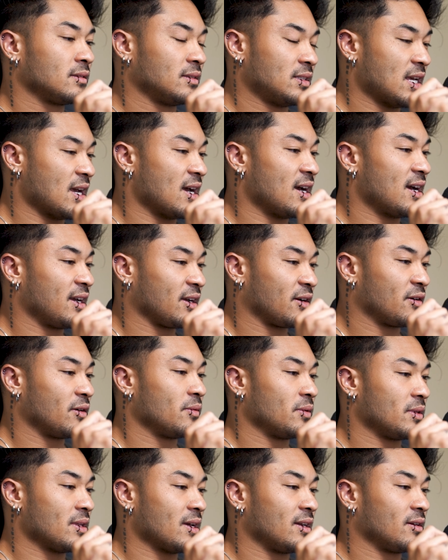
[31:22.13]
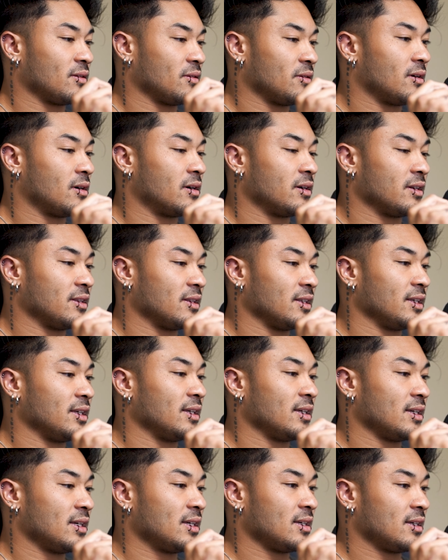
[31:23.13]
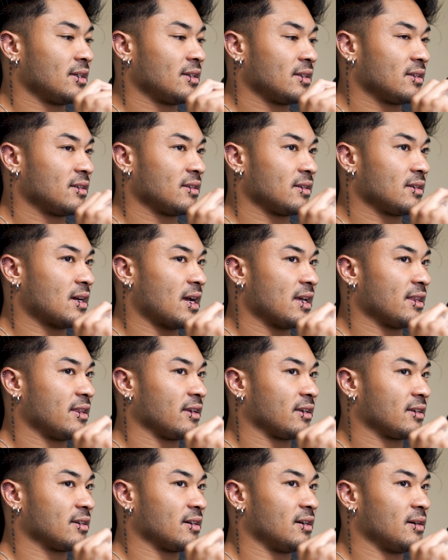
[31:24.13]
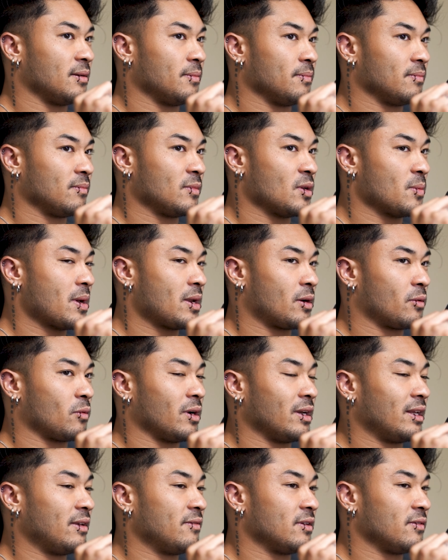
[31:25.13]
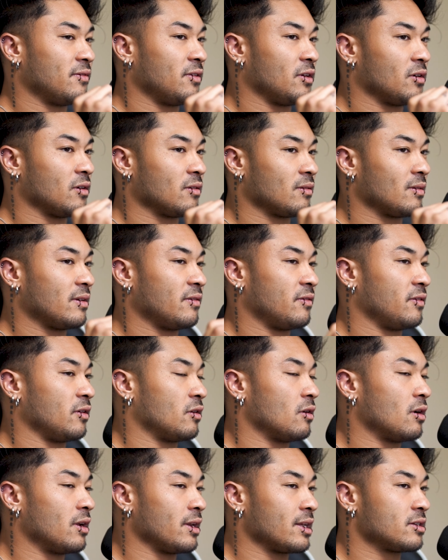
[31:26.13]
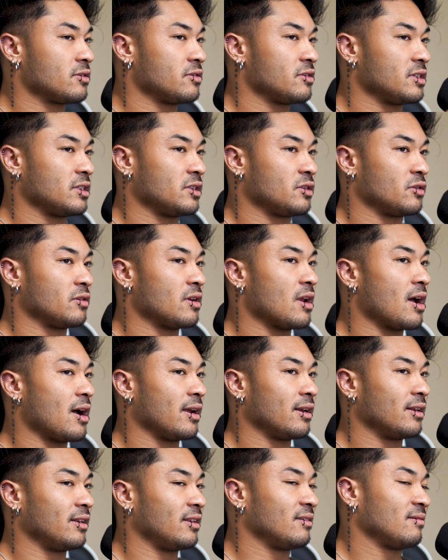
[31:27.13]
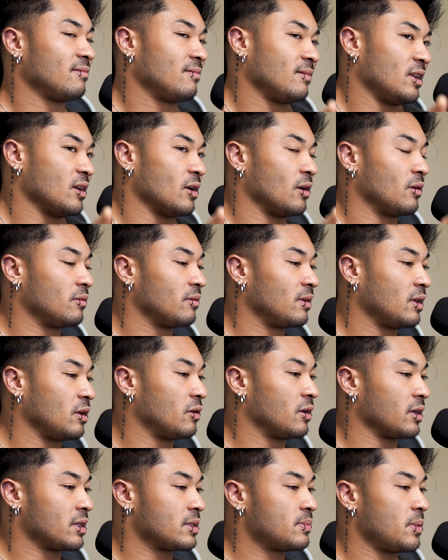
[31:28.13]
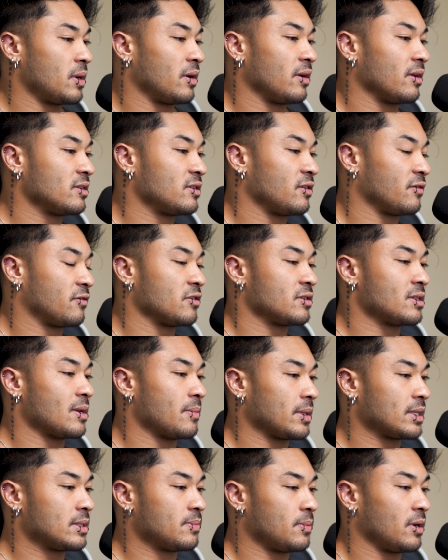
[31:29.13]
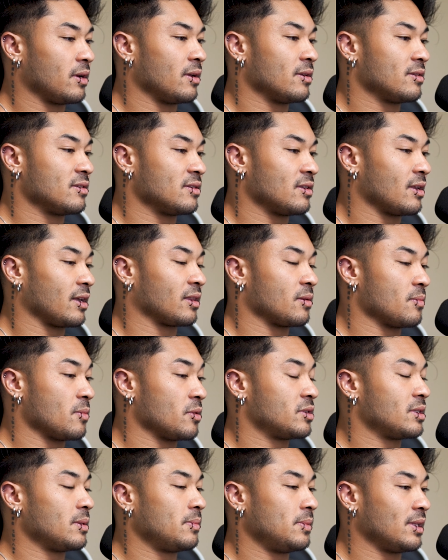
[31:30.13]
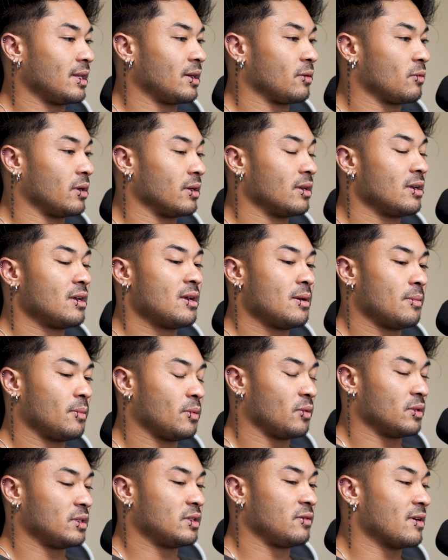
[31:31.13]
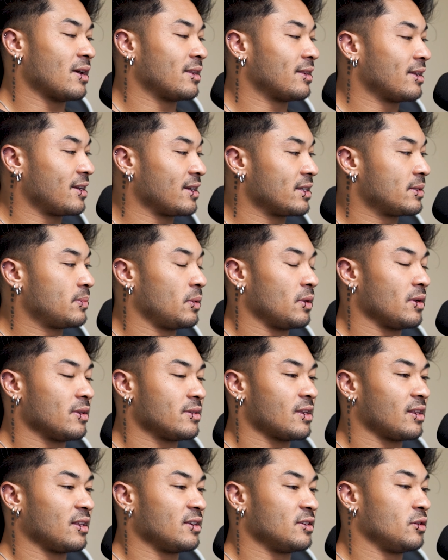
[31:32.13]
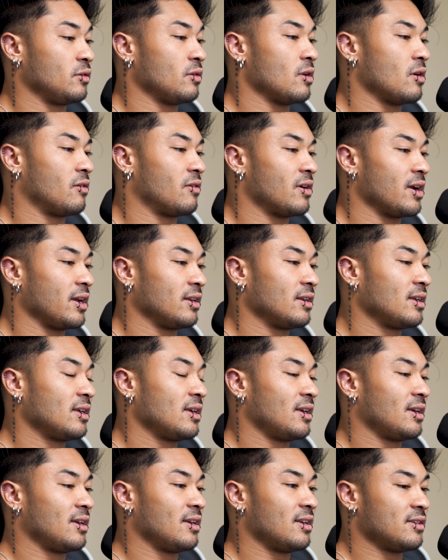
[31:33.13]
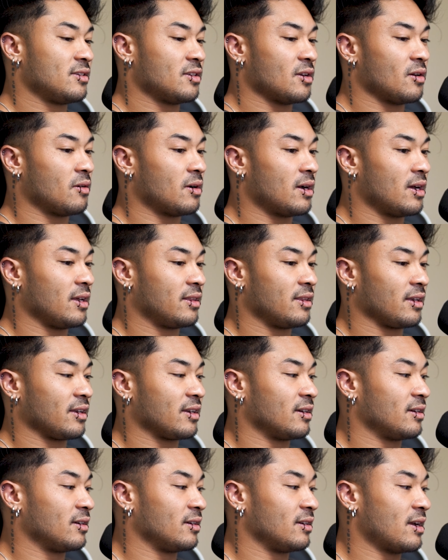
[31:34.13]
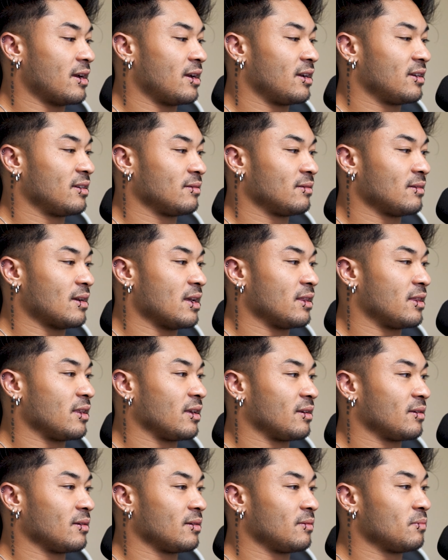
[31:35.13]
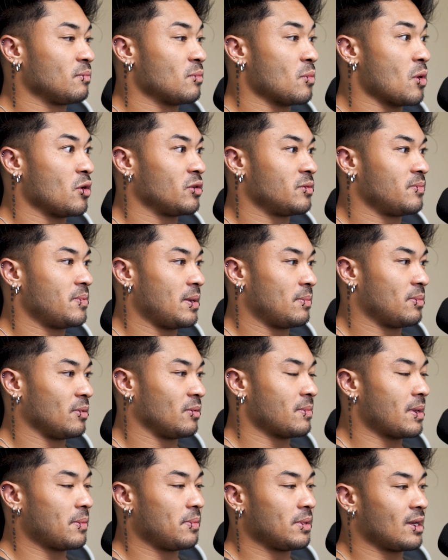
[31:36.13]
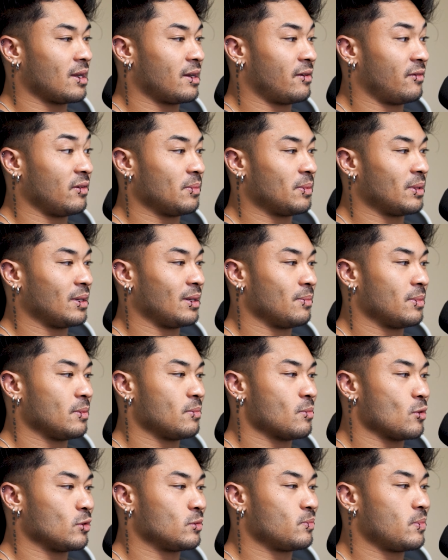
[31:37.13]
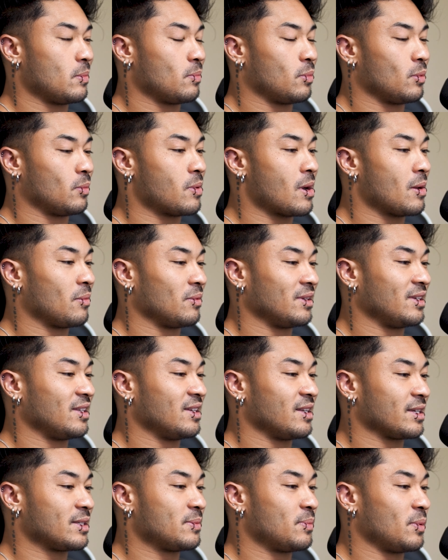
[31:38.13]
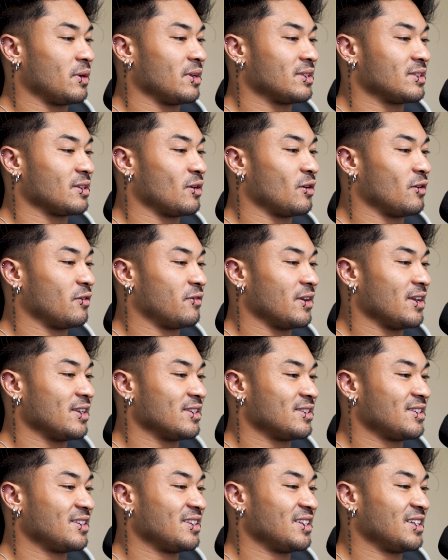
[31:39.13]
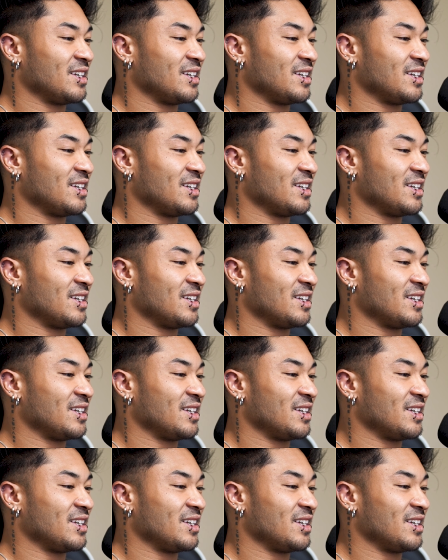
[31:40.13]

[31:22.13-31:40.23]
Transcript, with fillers: Yeah, I agree with that wholeheartedly. I think um, yeah. no matter what, even if you're if you're on androgens or not, you know your experience, your first time experience is like the most stimulating one. But once you've had that experience, at least you know, right? So I think yeah. uh, I think most people, maybe not everybody, but most people probably need to experience a hoe phase.